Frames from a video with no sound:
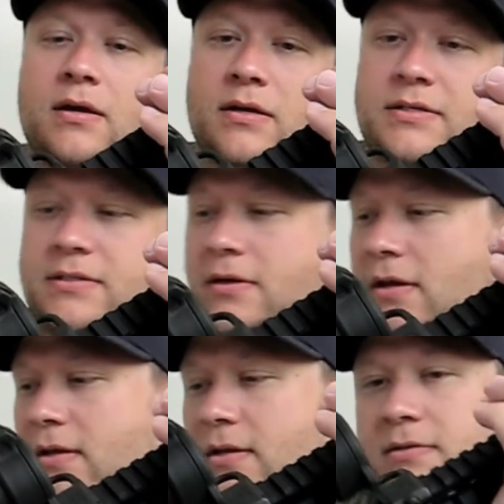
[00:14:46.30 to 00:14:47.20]
just a
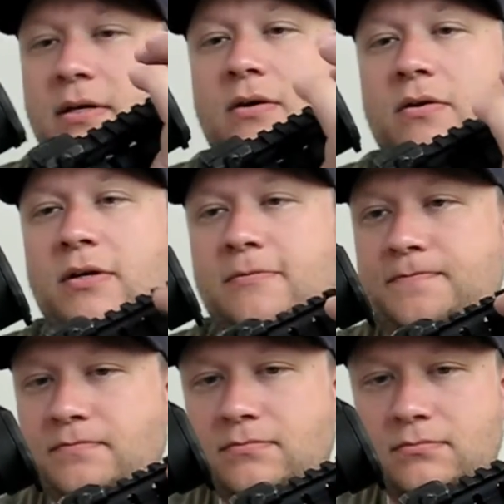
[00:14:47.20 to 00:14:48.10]
sling holder
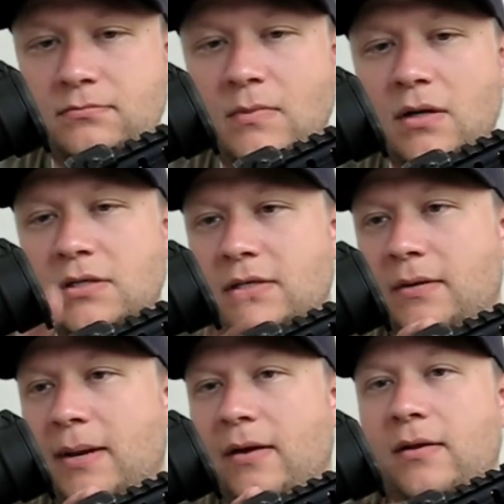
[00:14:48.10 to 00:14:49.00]
or
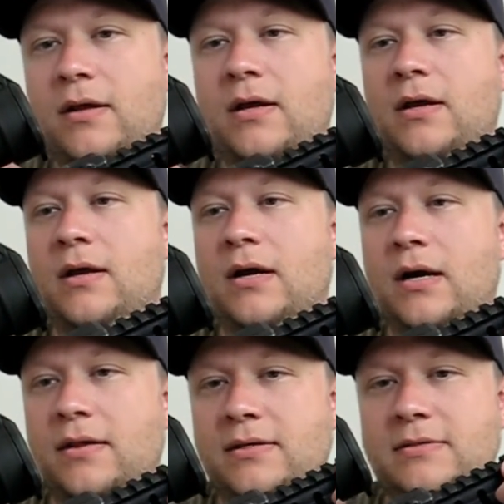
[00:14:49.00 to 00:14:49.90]
sling mount.
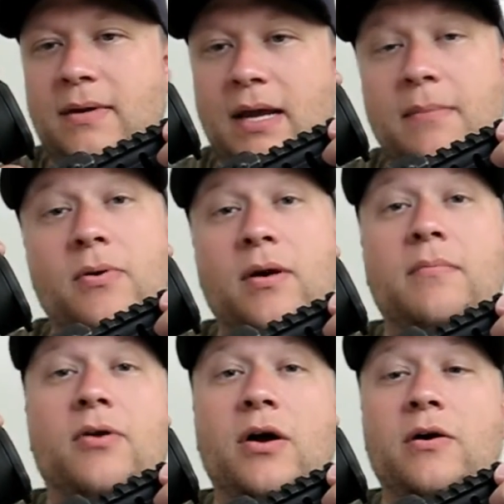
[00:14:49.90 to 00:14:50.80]
This is my Aimpoint
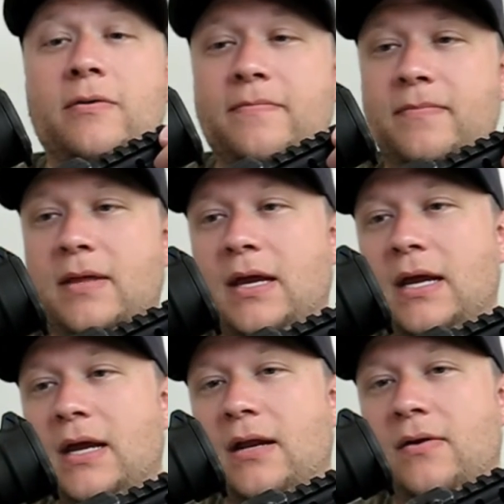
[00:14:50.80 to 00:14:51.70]
Pro,
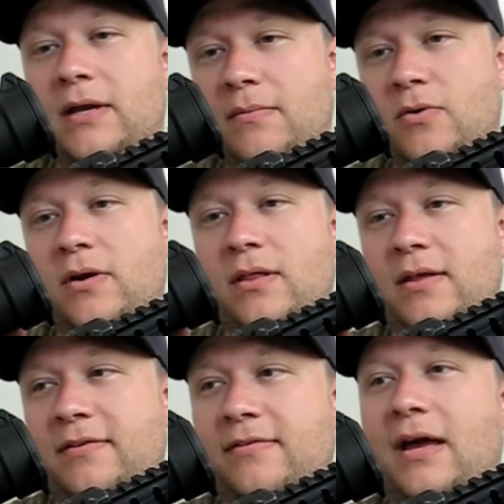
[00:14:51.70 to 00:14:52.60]
and I'll get more into
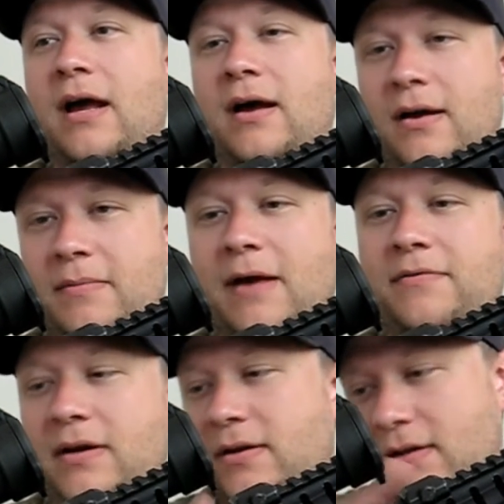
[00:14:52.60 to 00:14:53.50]
this
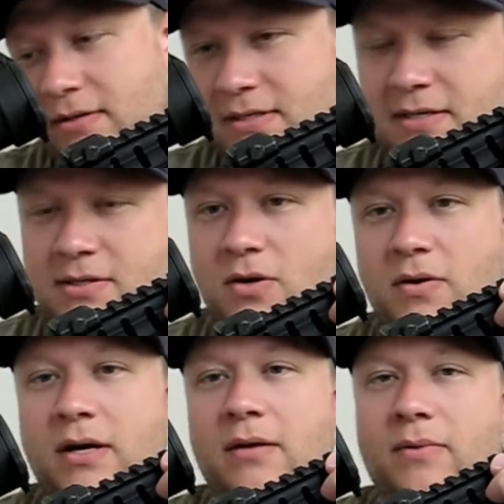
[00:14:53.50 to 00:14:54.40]
after I discuss the
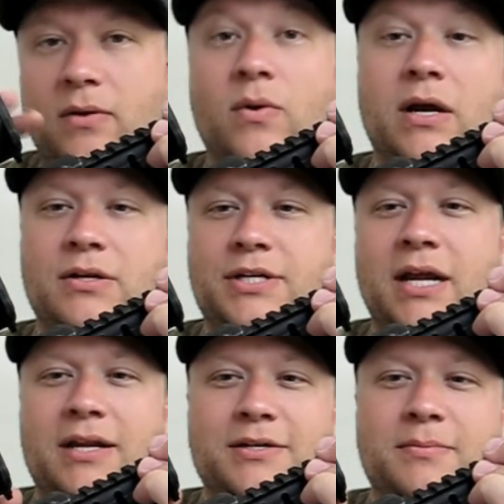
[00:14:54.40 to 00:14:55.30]
whole gun, like what I'd
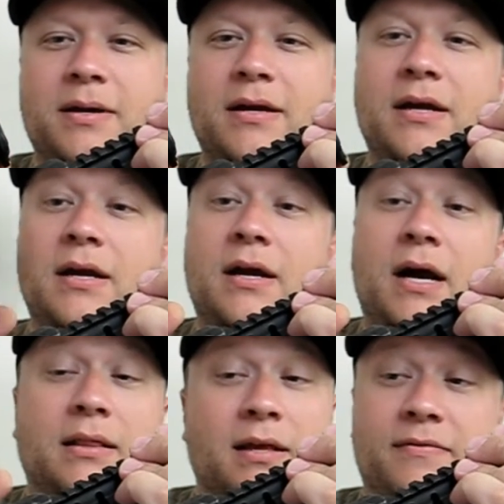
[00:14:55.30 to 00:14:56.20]
change. But
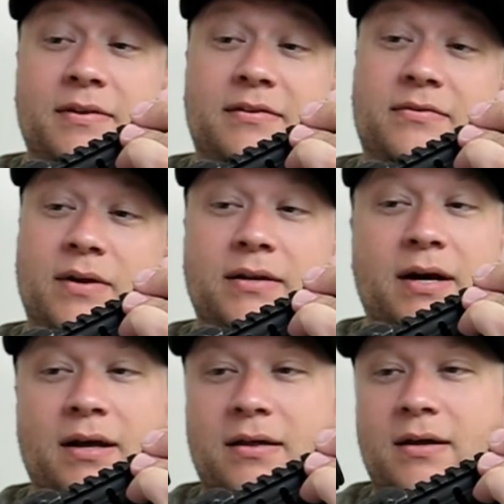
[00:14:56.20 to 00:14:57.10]
I love this red
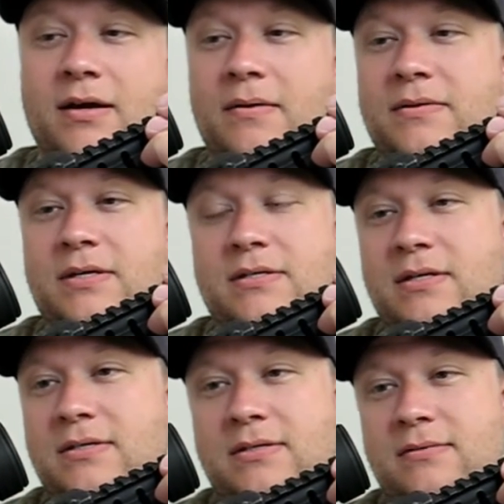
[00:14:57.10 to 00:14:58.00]
dot. It's just
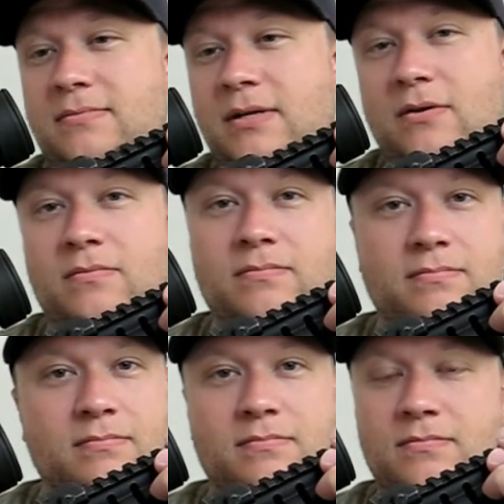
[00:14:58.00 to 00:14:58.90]
this,
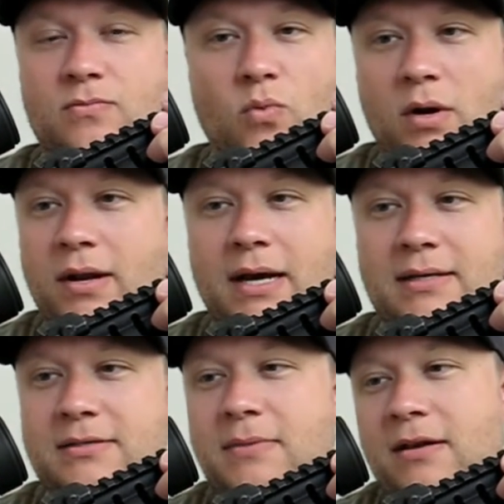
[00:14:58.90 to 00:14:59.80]

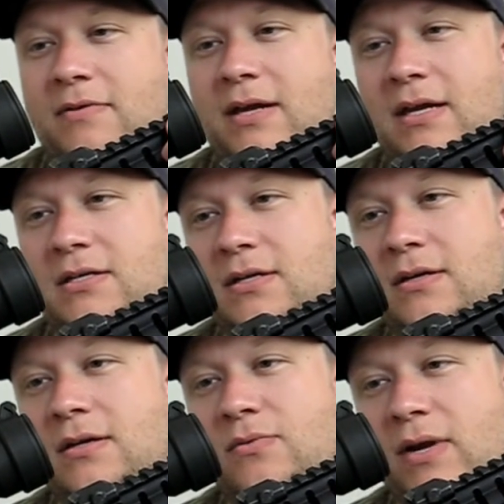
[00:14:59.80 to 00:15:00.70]
1x magnification
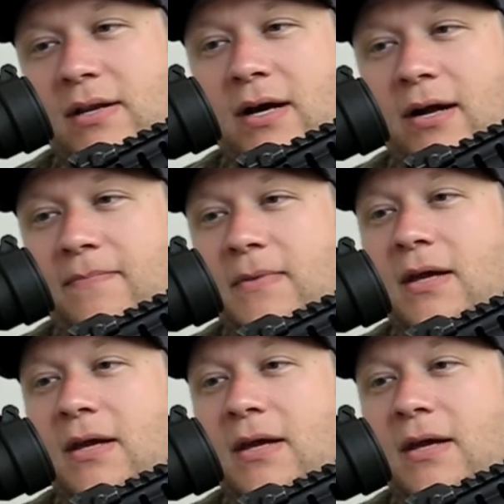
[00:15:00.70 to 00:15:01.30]
red dot.